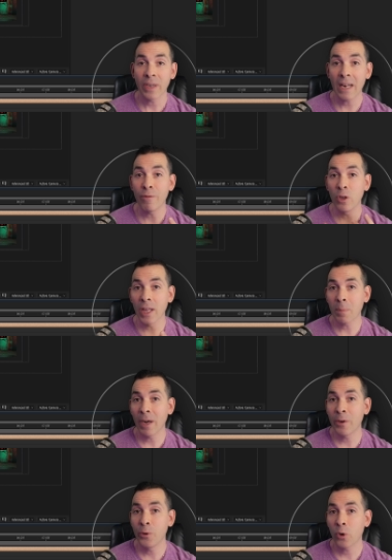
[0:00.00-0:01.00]
So again, if you like
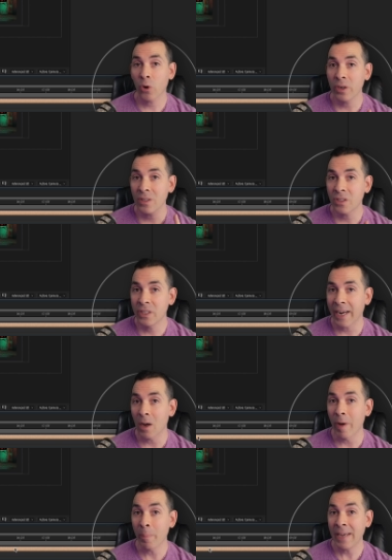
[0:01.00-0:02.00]
my tutorials, check
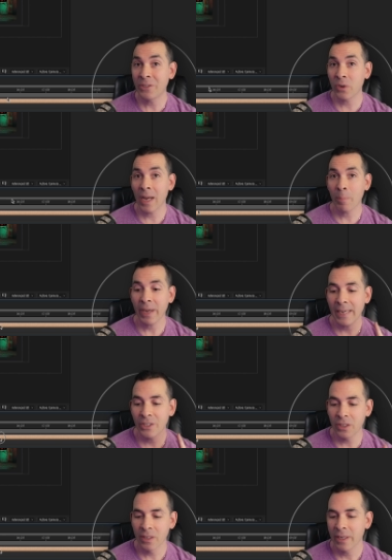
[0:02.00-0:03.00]
out my Patreon
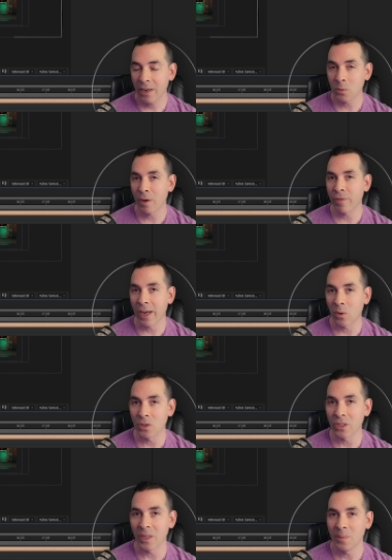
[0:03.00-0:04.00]
page. Here's my final
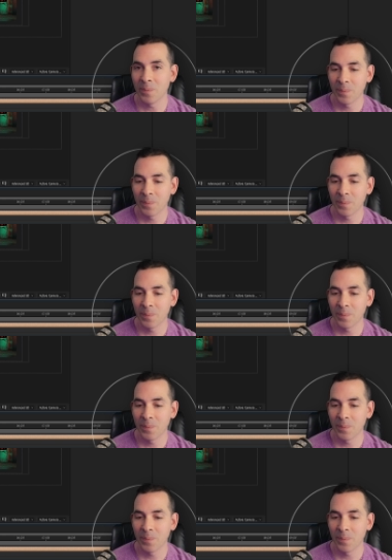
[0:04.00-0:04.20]
result.